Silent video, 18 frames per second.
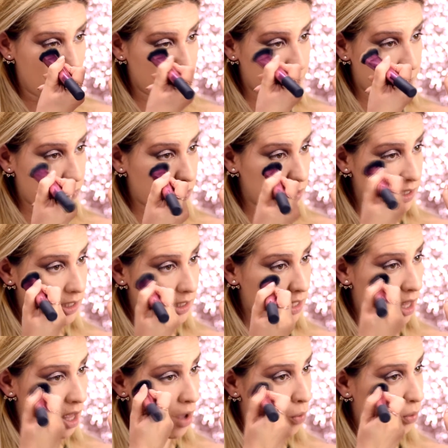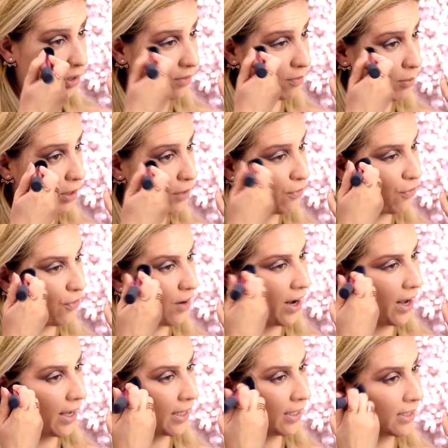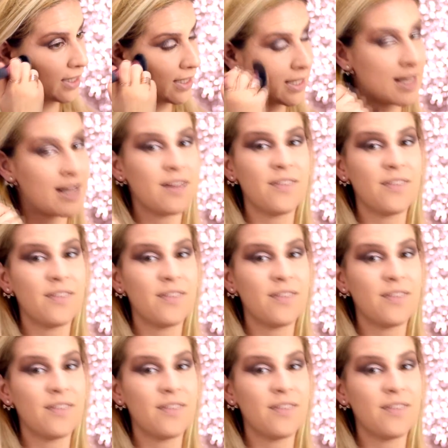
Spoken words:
but recently one of my friends,